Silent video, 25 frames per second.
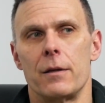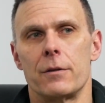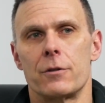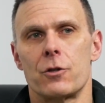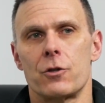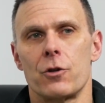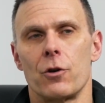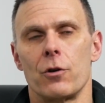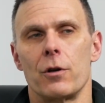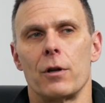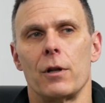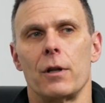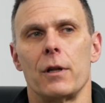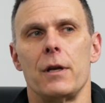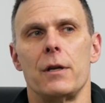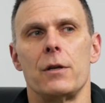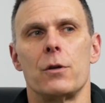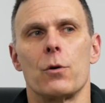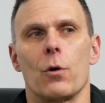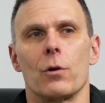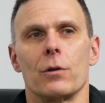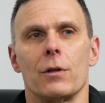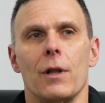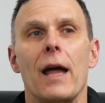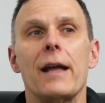certainly
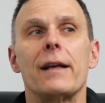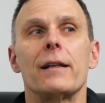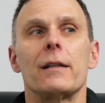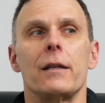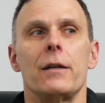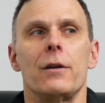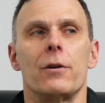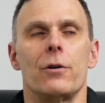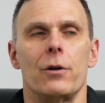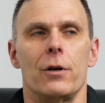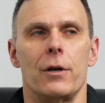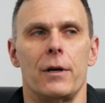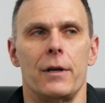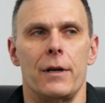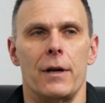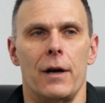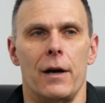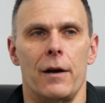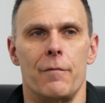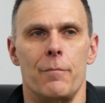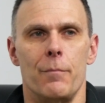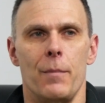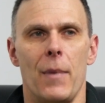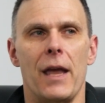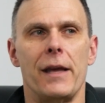your likelihood
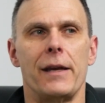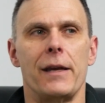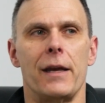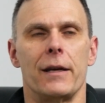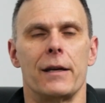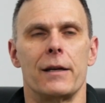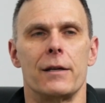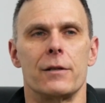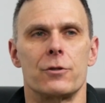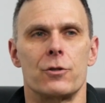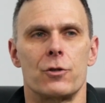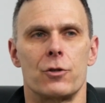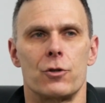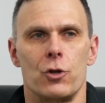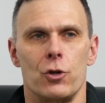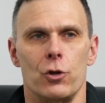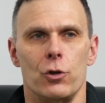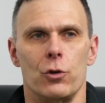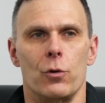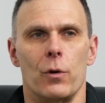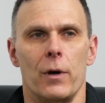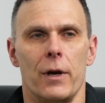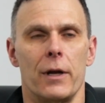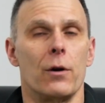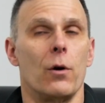of making it
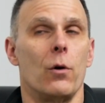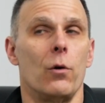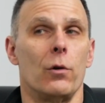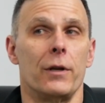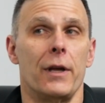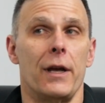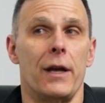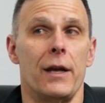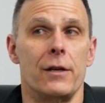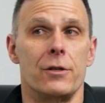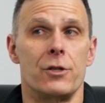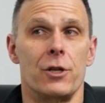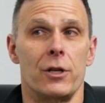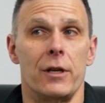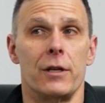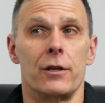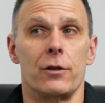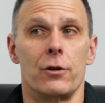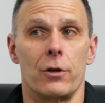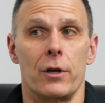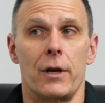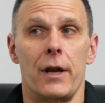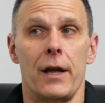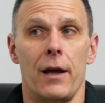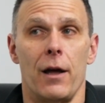to an old age in
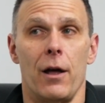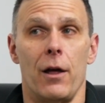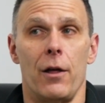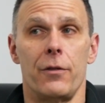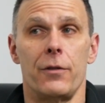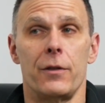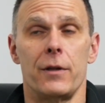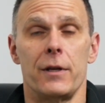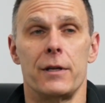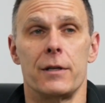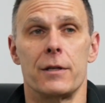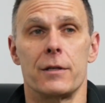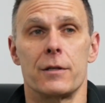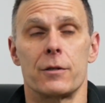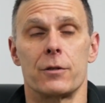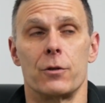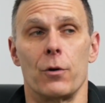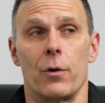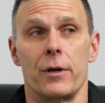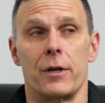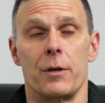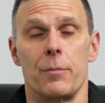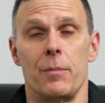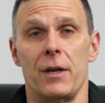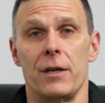good health is
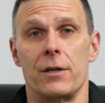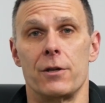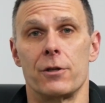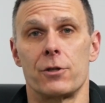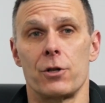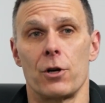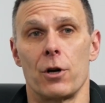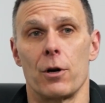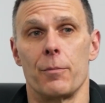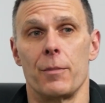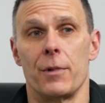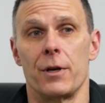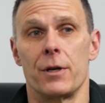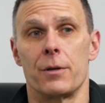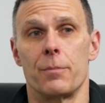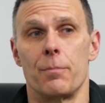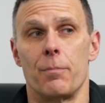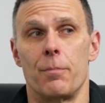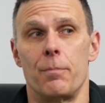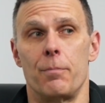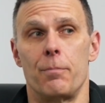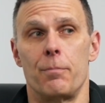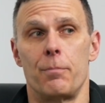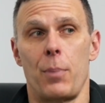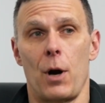going to be determined
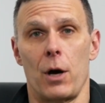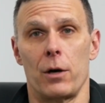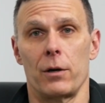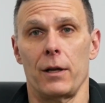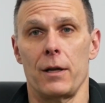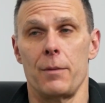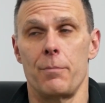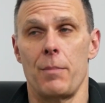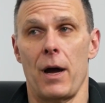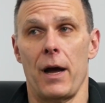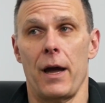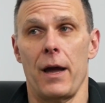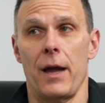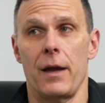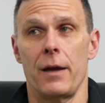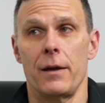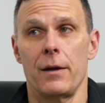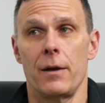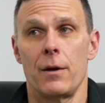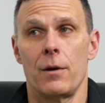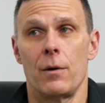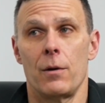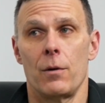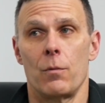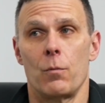partly by
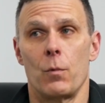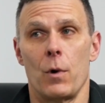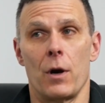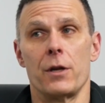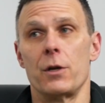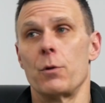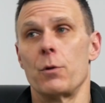where